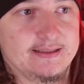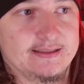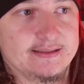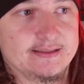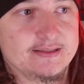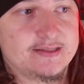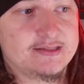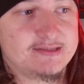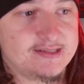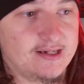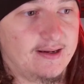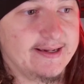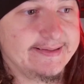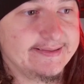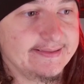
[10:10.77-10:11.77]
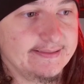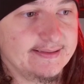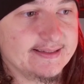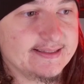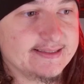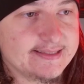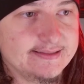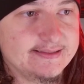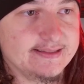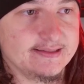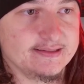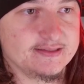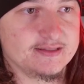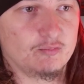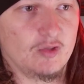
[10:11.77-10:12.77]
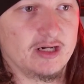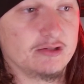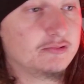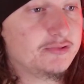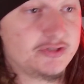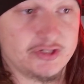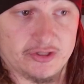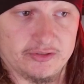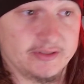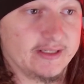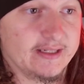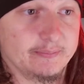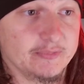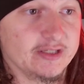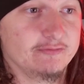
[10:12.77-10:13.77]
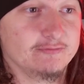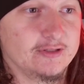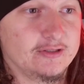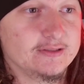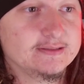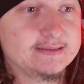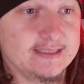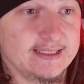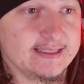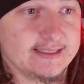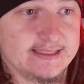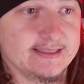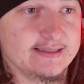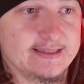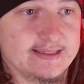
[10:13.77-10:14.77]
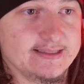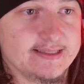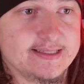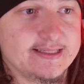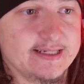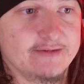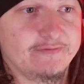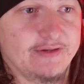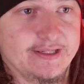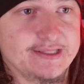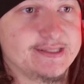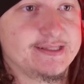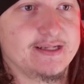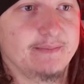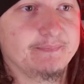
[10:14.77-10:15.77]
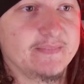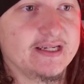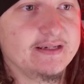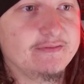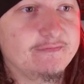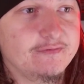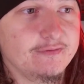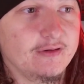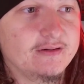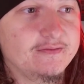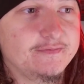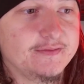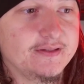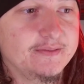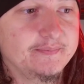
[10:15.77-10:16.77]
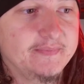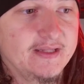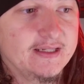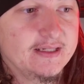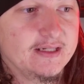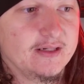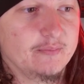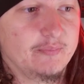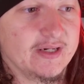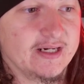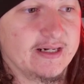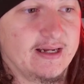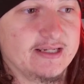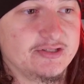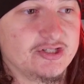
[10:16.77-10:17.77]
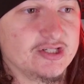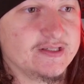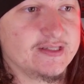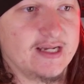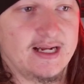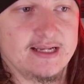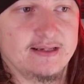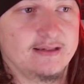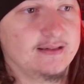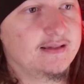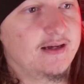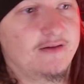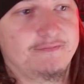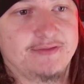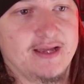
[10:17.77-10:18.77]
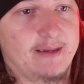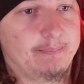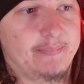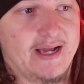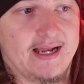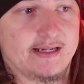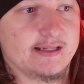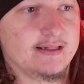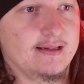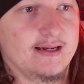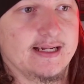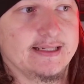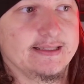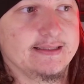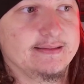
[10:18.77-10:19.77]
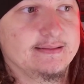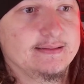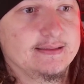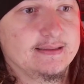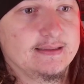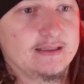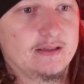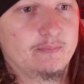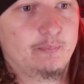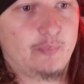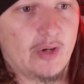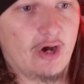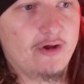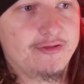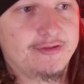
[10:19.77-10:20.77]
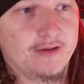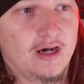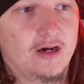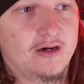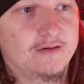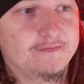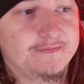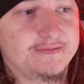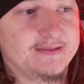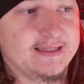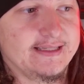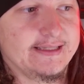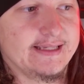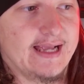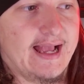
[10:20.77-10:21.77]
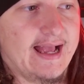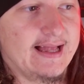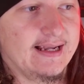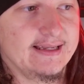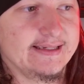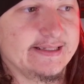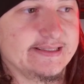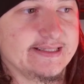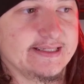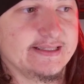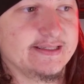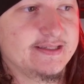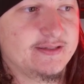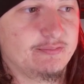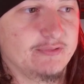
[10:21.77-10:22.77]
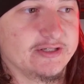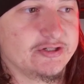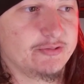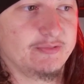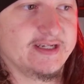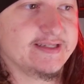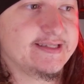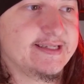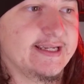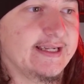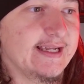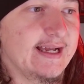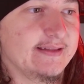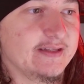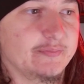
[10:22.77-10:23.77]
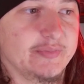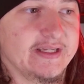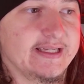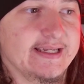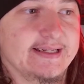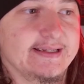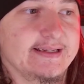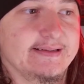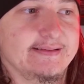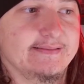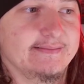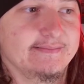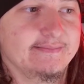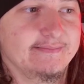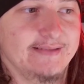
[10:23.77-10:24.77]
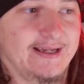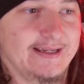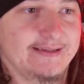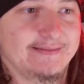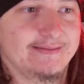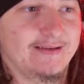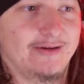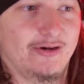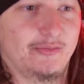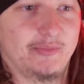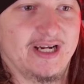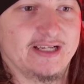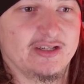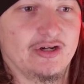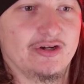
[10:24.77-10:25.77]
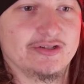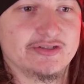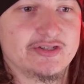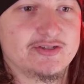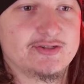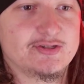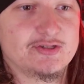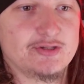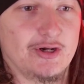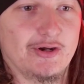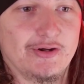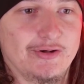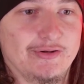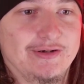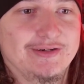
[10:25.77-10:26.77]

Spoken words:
side lighting as well. Don't get me wrong, like there's definitely something in front of them, but I love that backlighting. Both of the LEDs, which we see at the beginning, like oh my god, so